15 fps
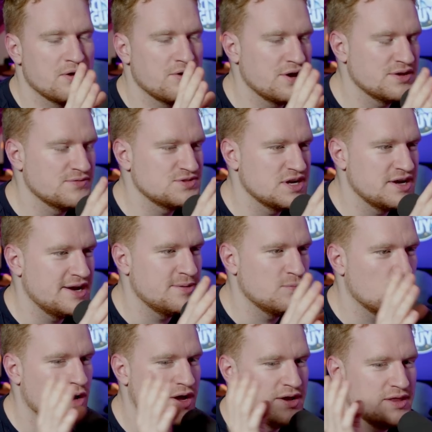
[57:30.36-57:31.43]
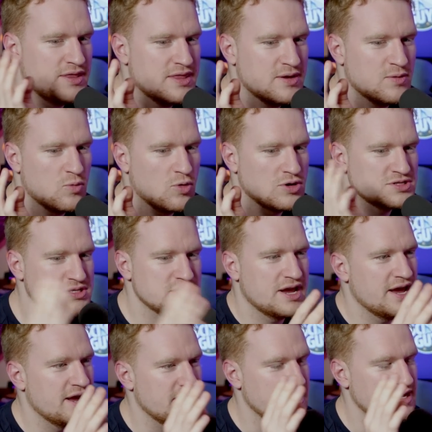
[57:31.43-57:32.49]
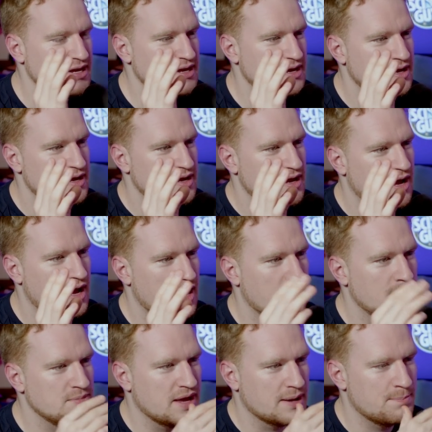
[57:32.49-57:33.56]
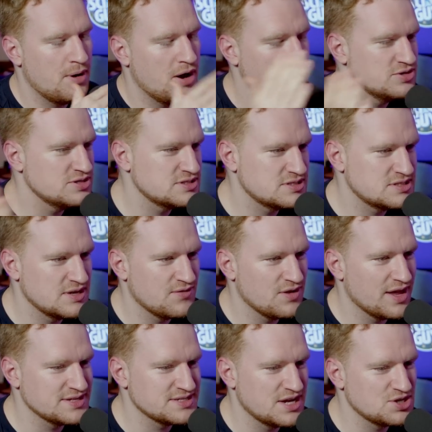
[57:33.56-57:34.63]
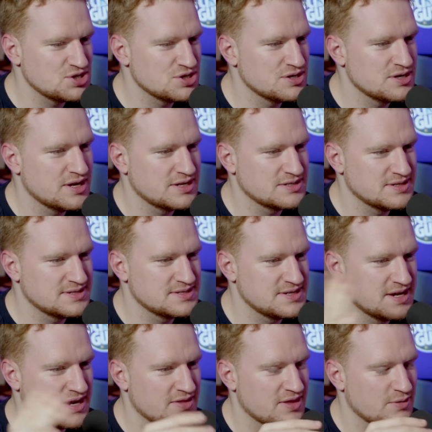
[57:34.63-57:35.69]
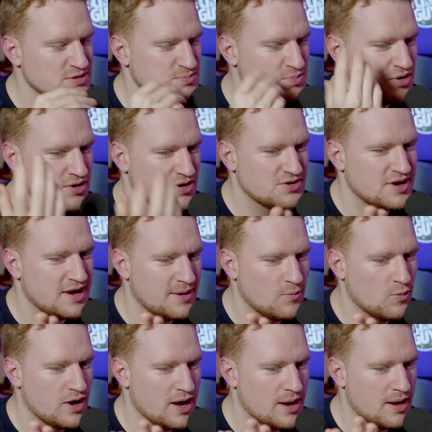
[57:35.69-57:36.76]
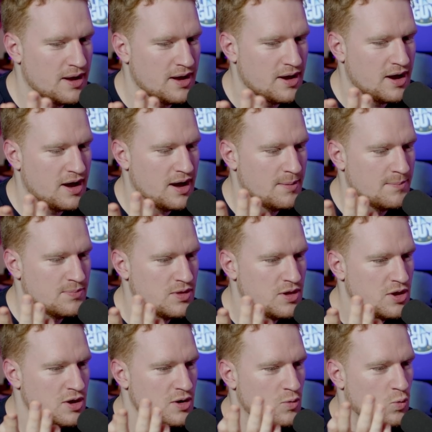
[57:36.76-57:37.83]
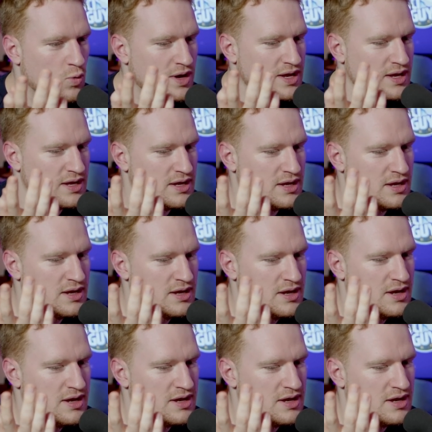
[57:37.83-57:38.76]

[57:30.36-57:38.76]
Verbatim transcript: period of time when there wasn't a um, like post civilization existing. There was a period of time where um, we